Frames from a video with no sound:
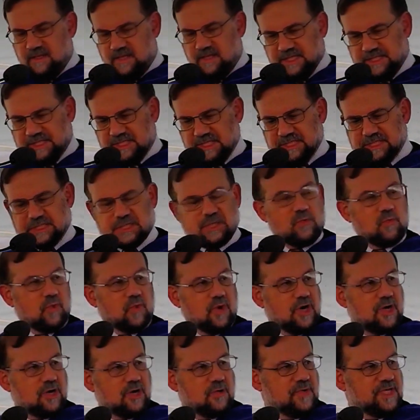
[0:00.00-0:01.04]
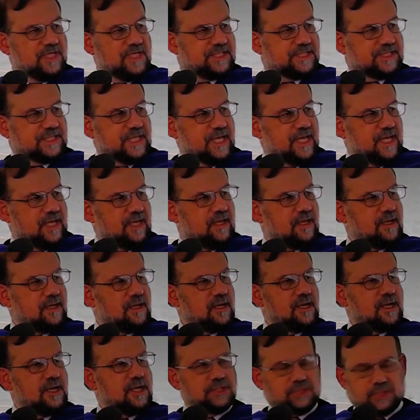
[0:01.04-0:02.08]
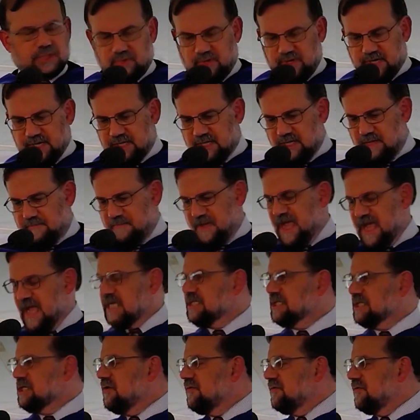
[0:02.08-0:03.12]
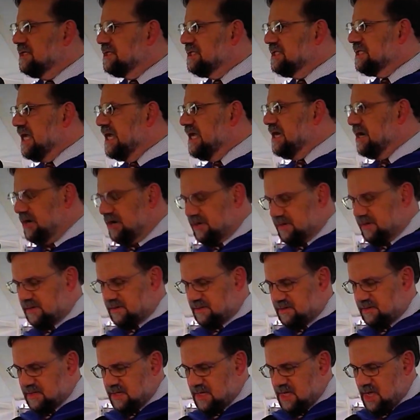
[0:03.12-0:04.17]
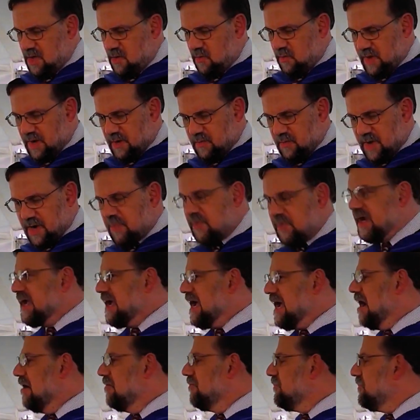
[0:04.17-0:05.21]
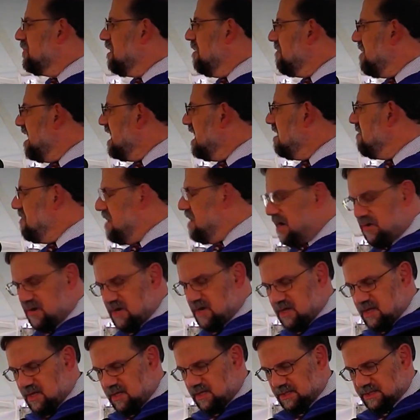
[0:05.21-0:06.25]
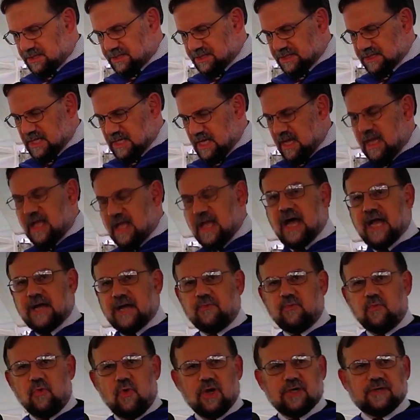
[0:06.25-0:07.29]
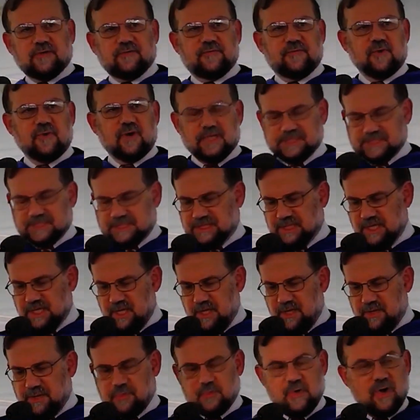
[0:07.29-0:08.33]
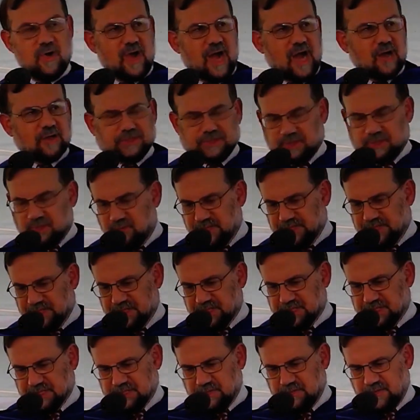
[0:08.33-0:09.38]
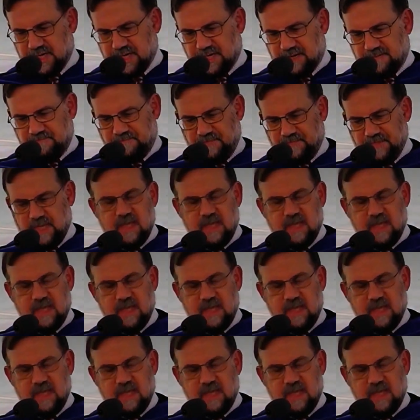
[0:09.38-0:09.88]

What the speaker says: This is the word we sing during the Passover Seder, when we recount the many miracles God wrought for us throughout Jewish history.